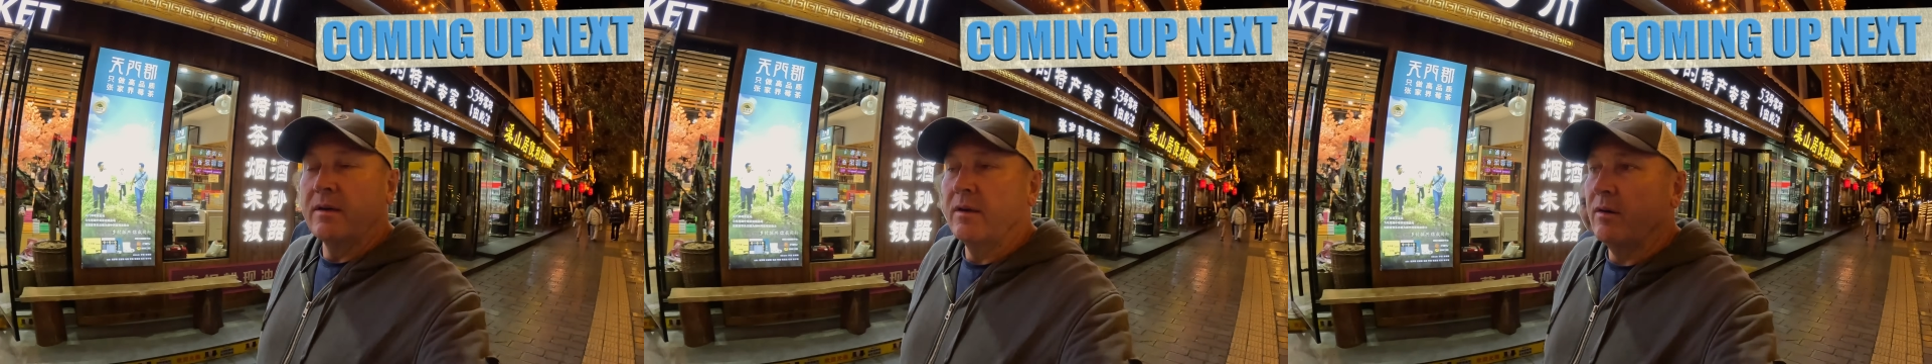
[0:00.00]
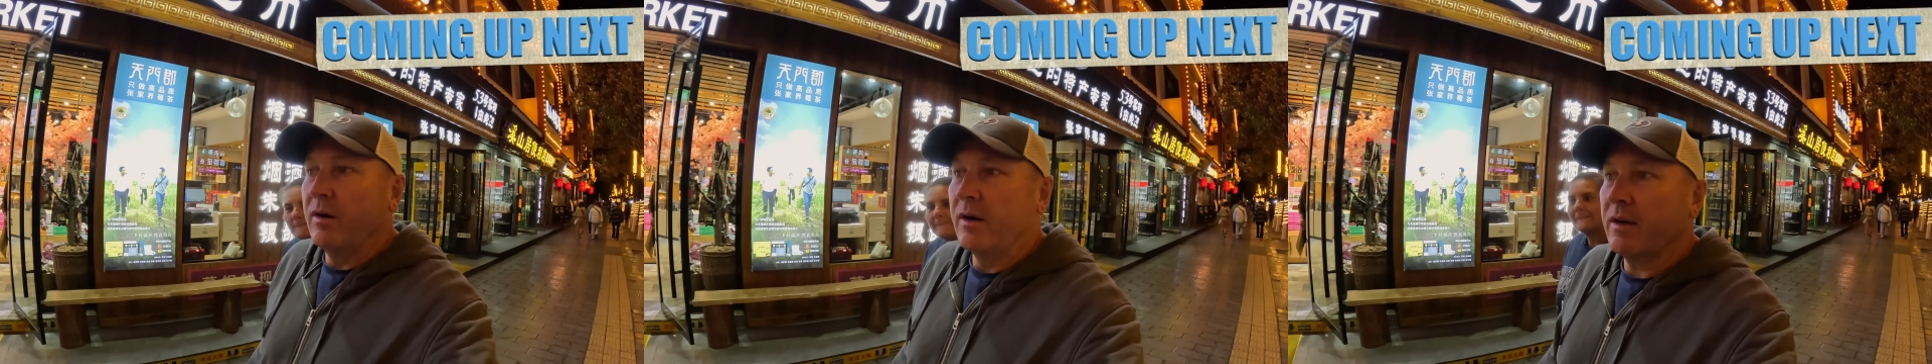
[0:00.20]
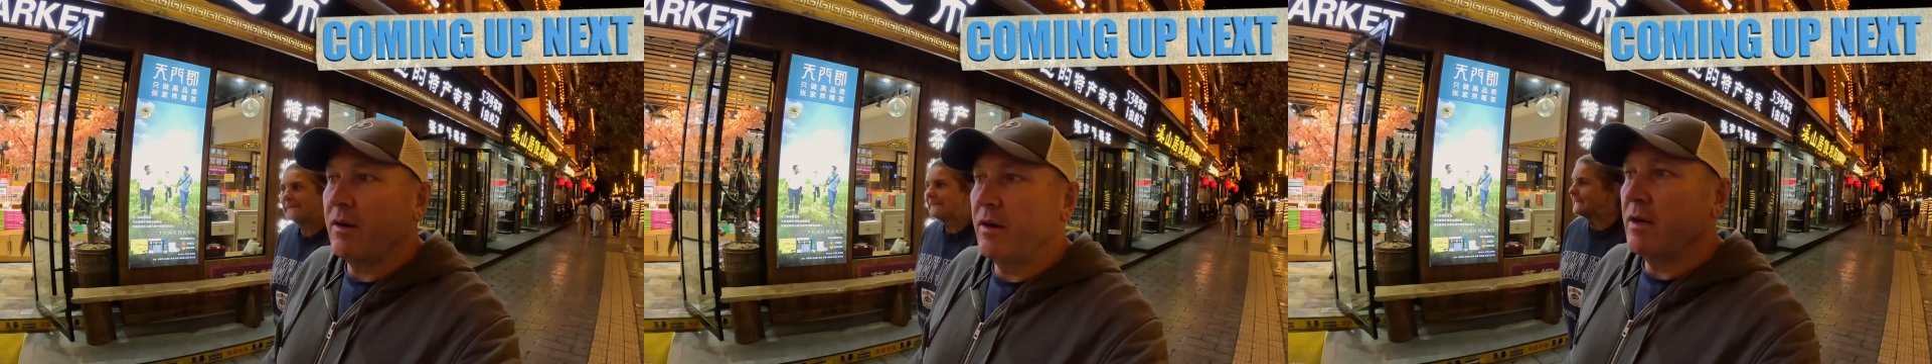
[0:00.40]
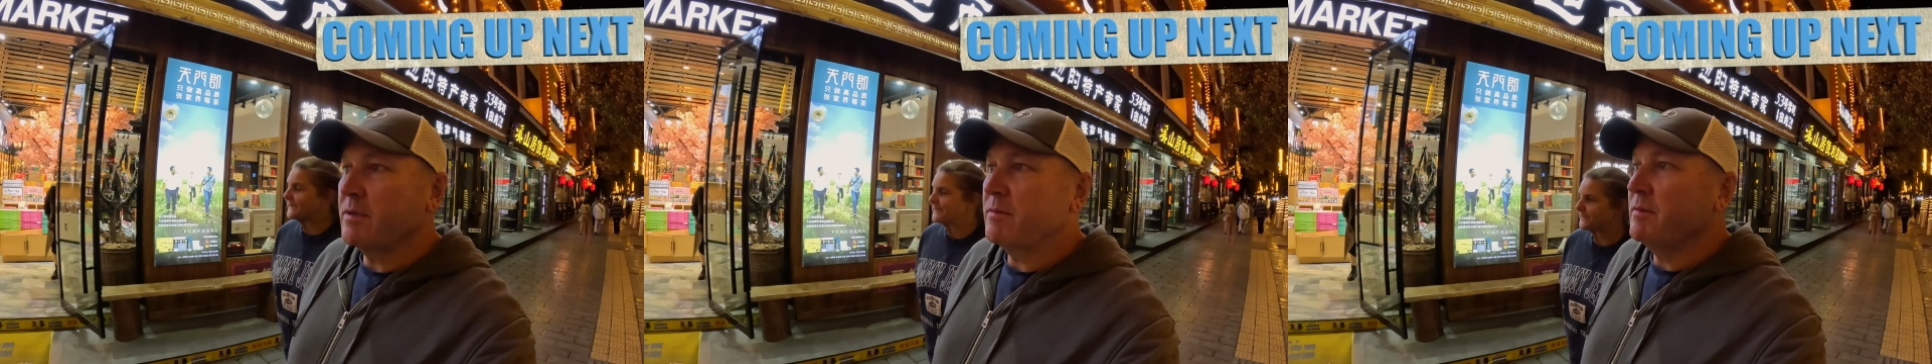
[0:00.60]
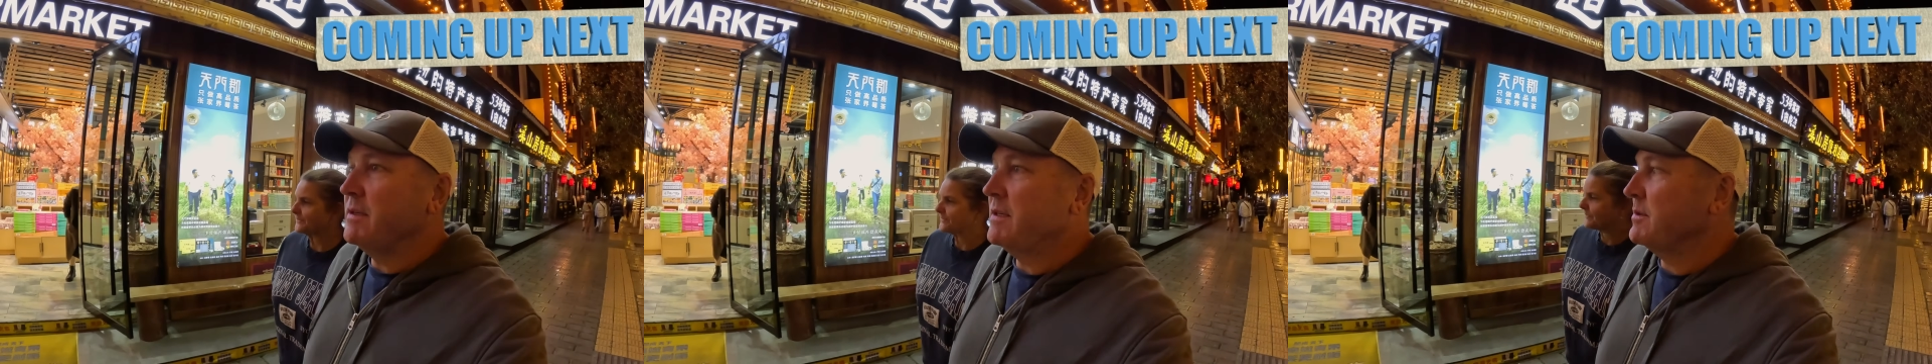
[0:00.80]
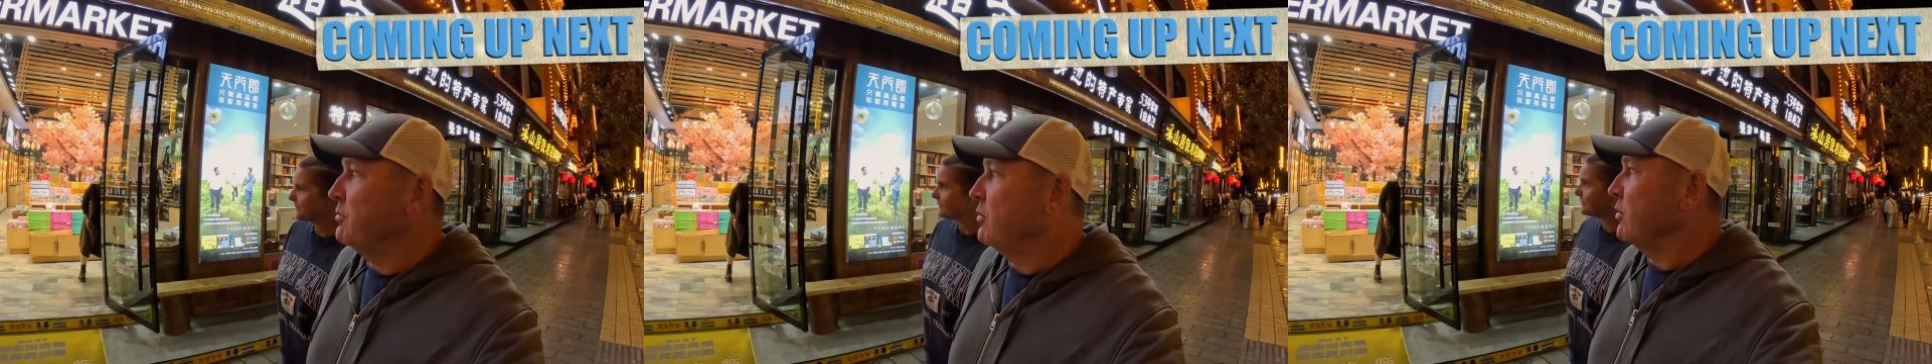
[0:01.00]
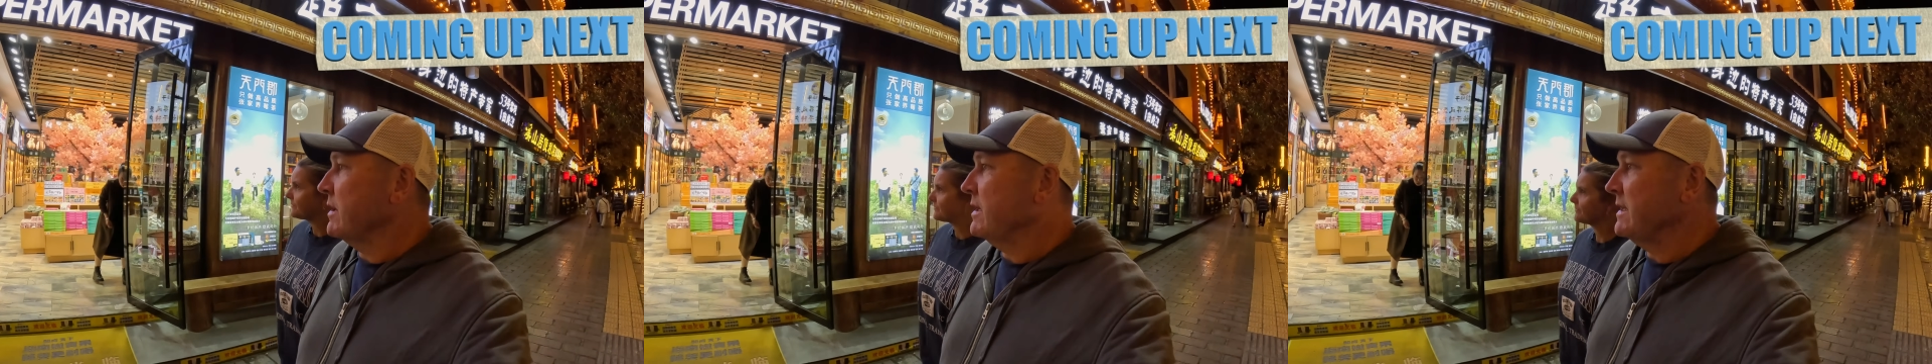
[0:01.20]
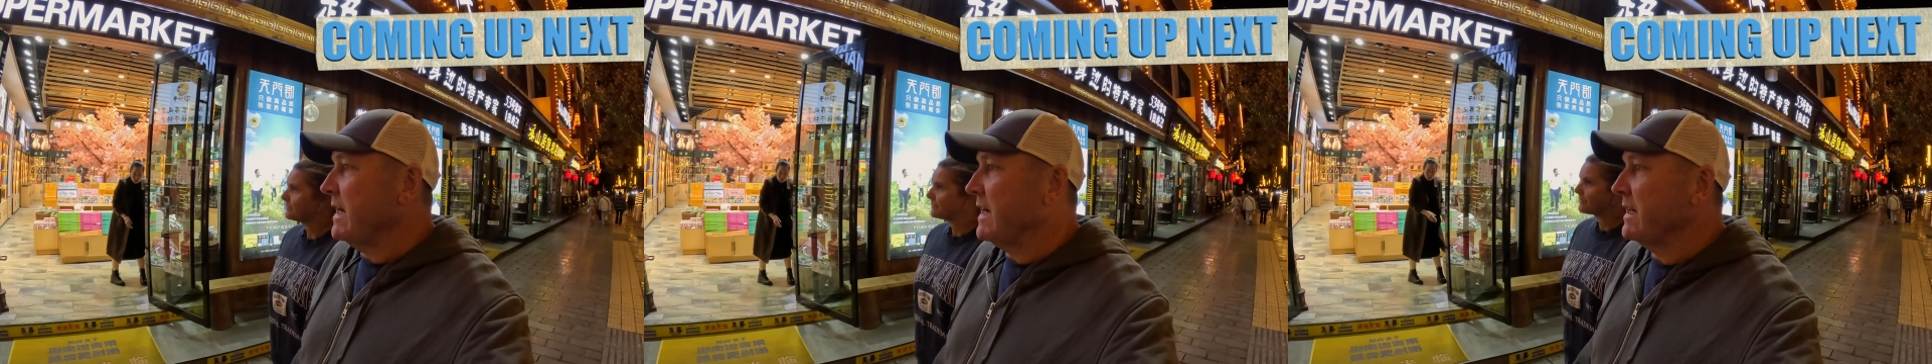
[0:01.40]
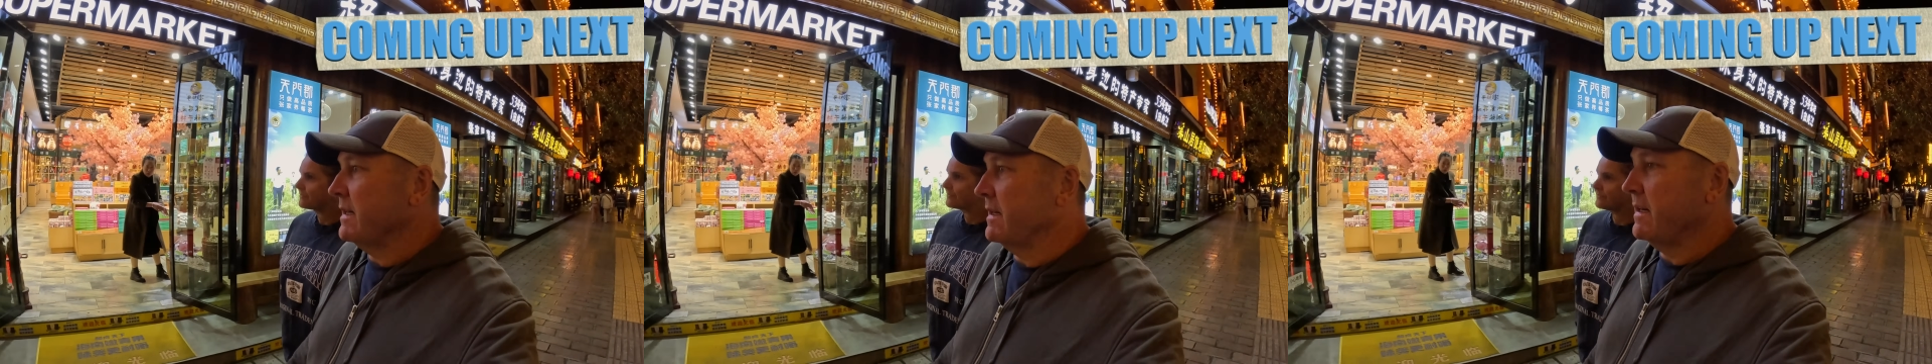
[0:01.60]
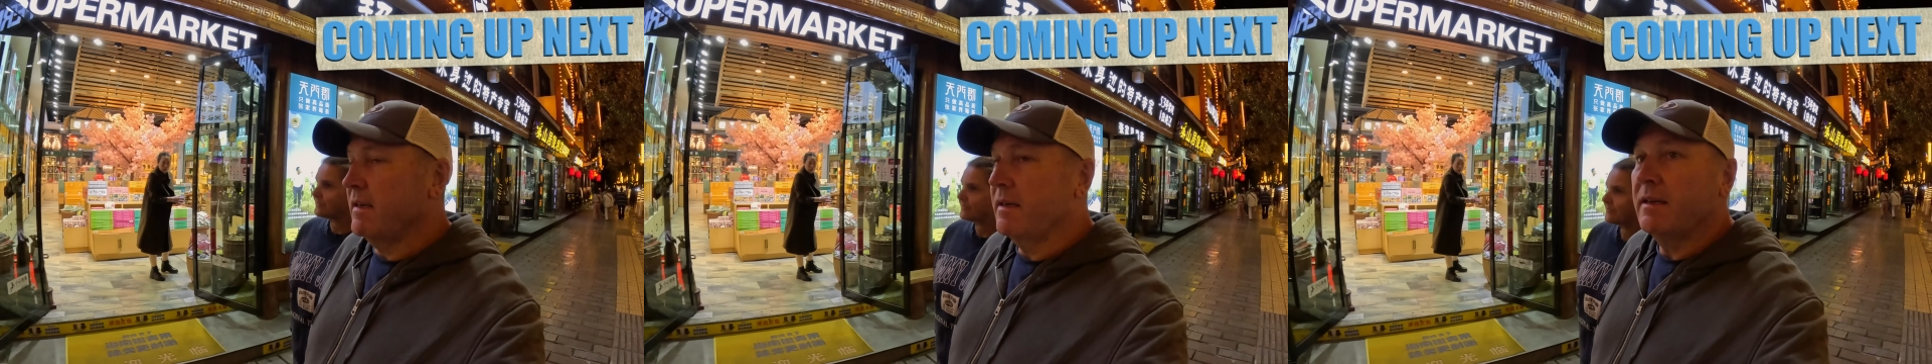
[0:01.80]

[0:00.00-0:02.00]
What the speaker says: All right, guys, we're just walking down